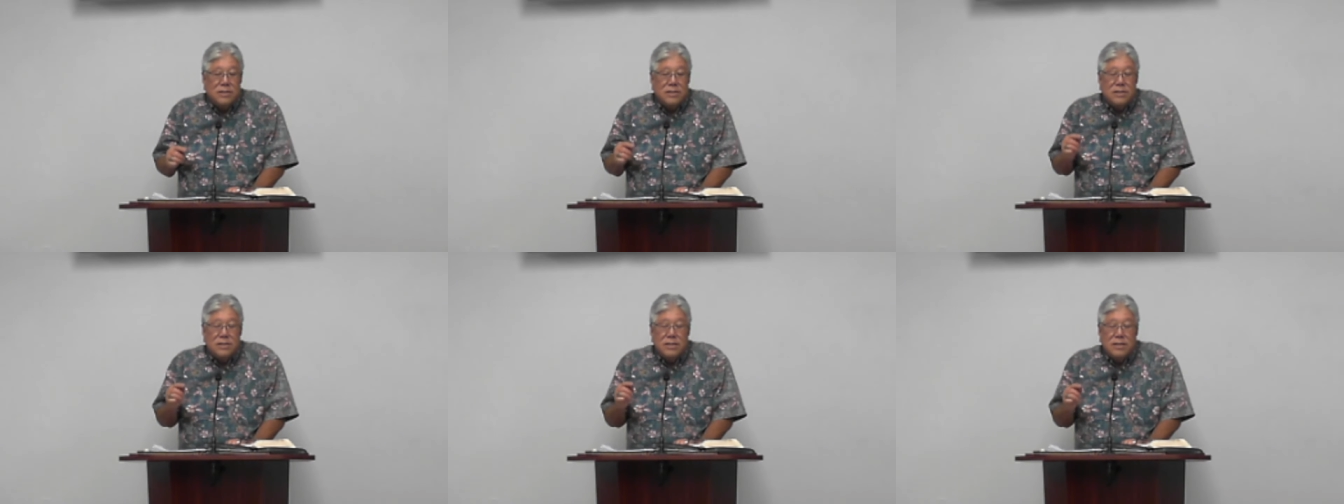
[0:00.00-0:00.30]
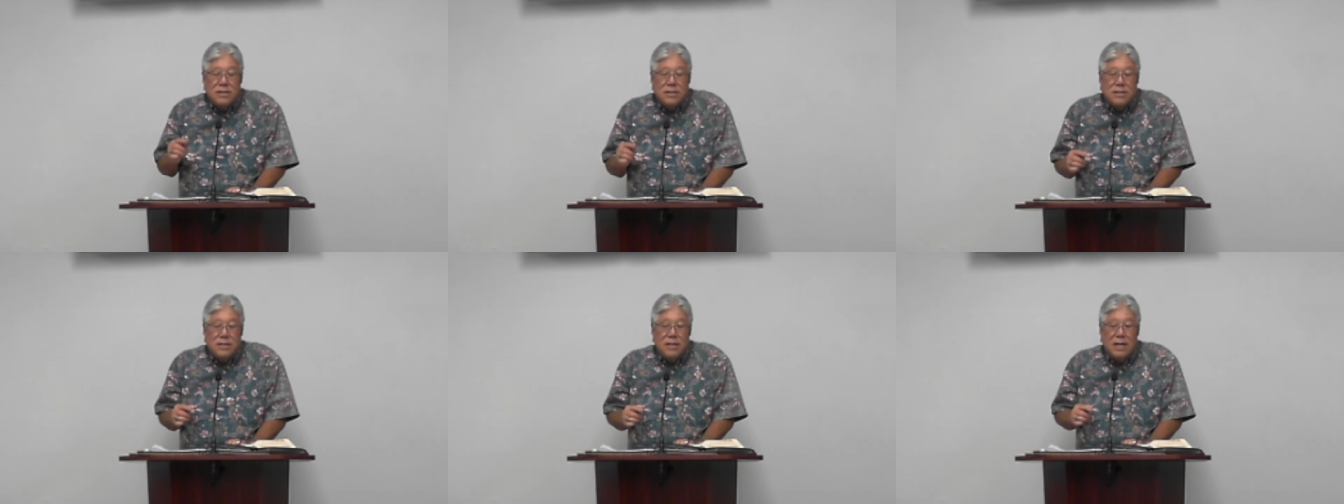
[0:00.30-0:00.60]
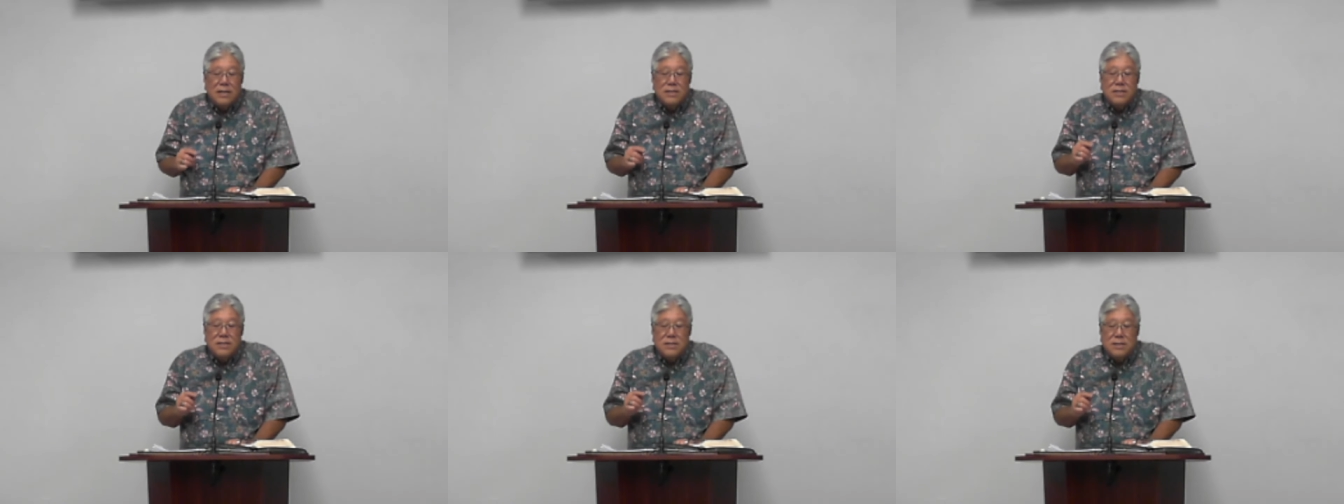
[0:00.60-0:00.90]
It's, it's
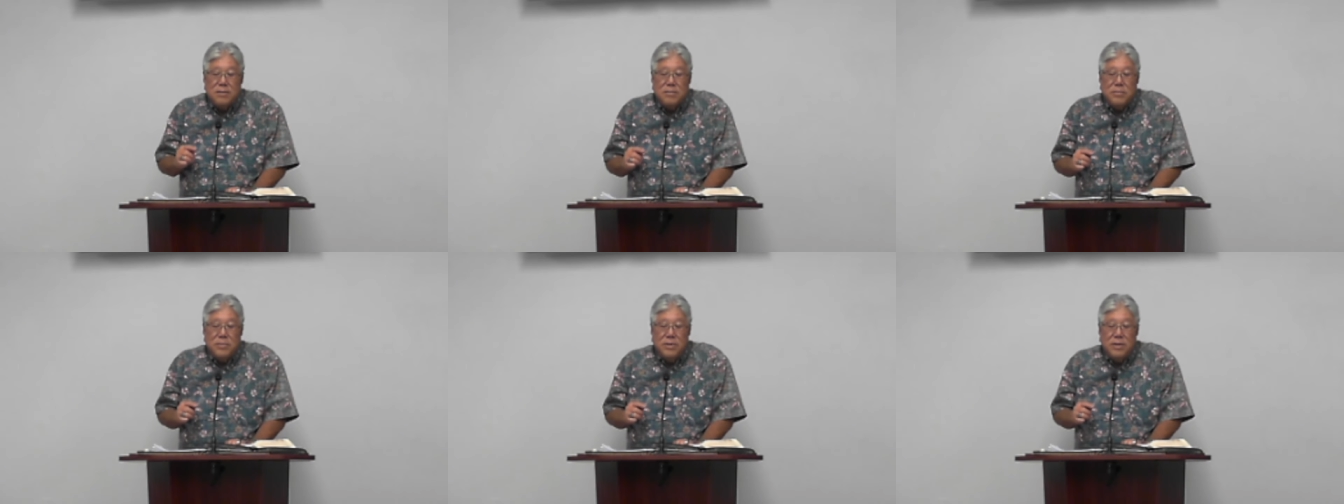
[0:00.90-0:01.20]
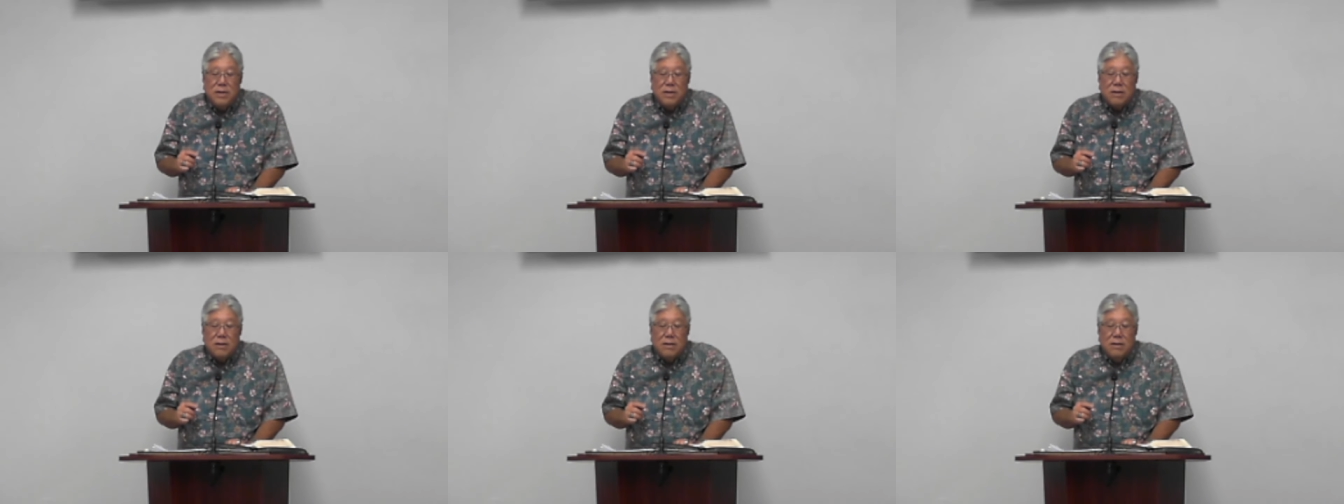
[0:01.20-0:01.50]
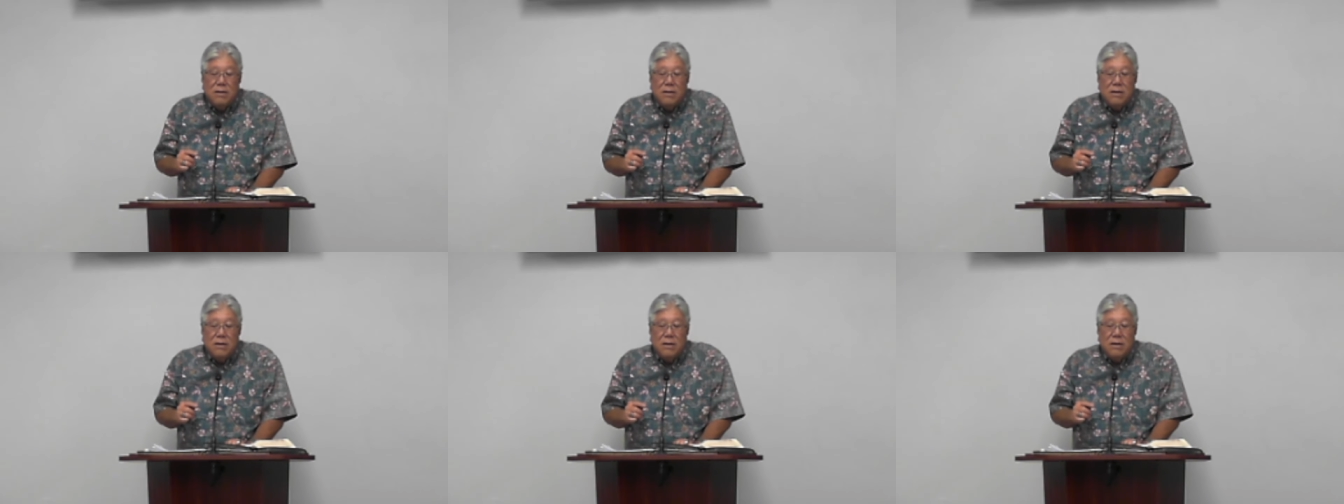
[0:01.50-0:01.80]
not something
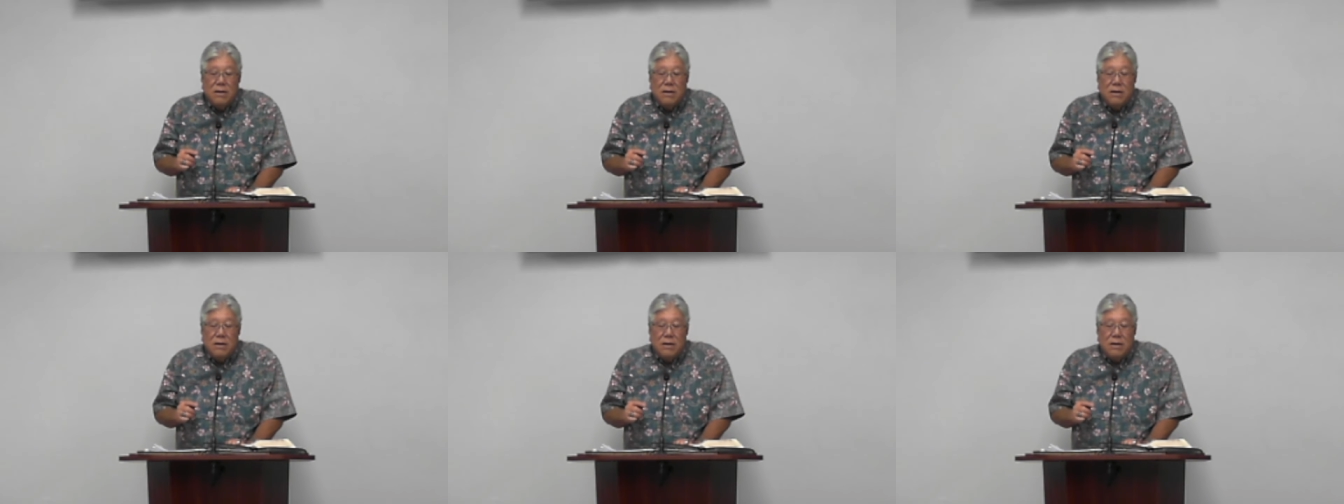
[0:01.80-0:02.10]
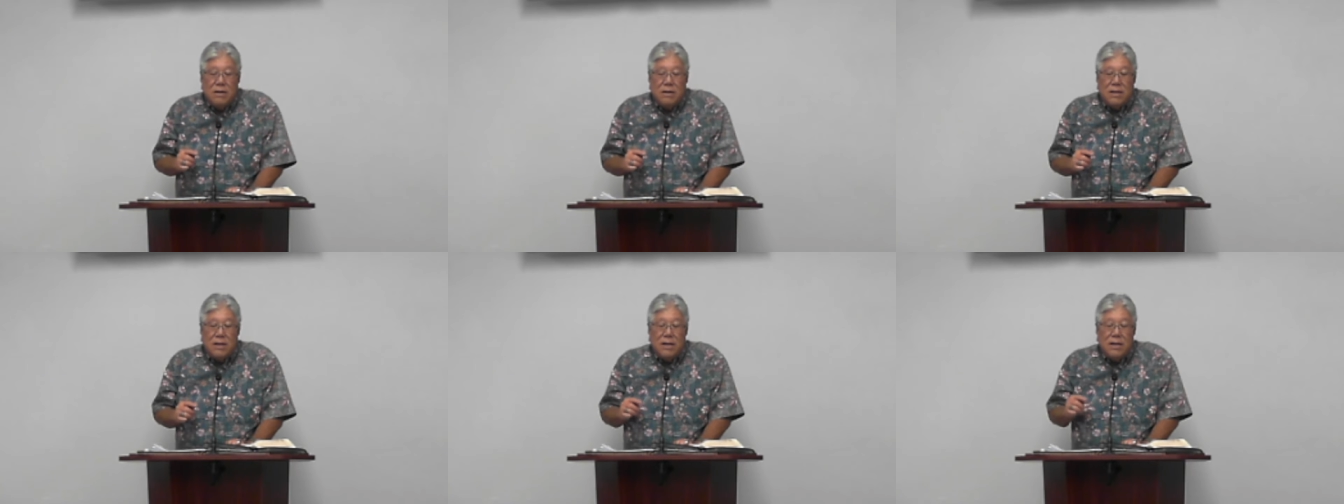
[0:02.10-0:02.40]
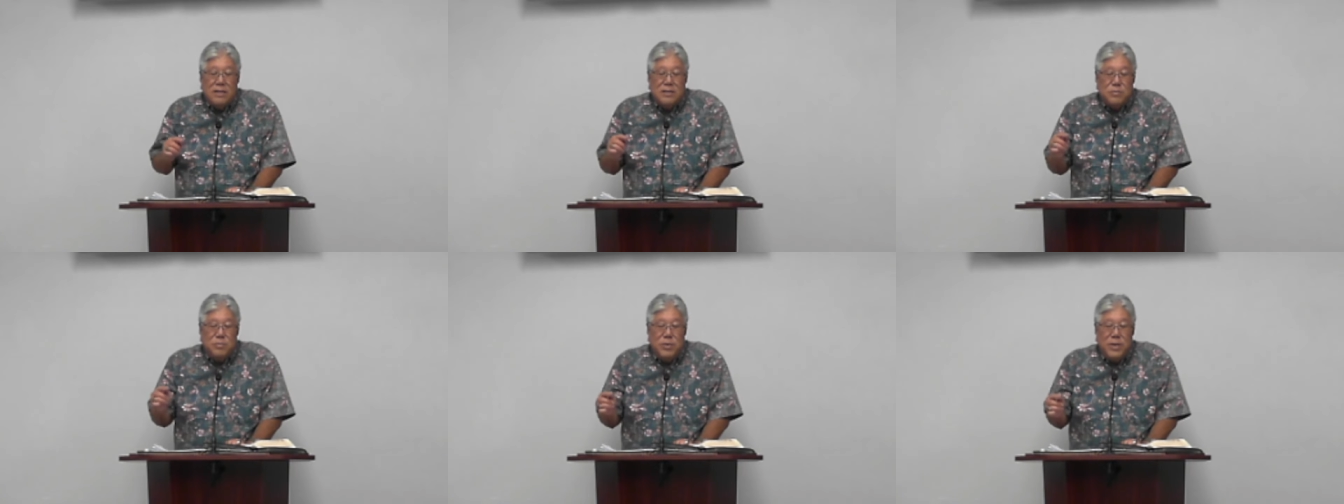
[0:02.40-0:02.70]
that
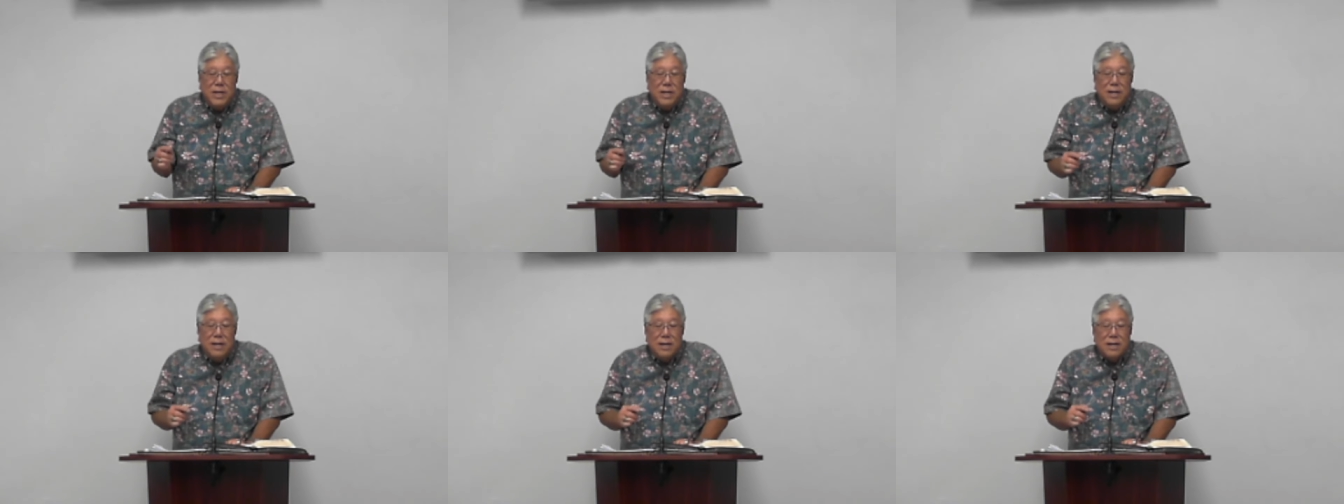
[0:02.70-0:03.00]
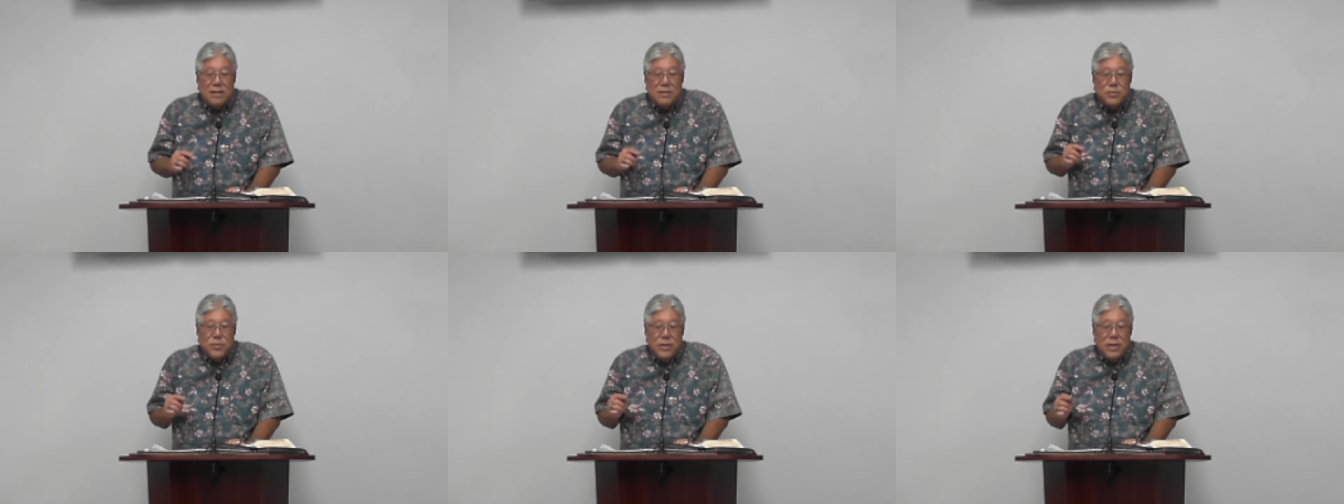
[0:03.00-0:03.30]
He's beating us.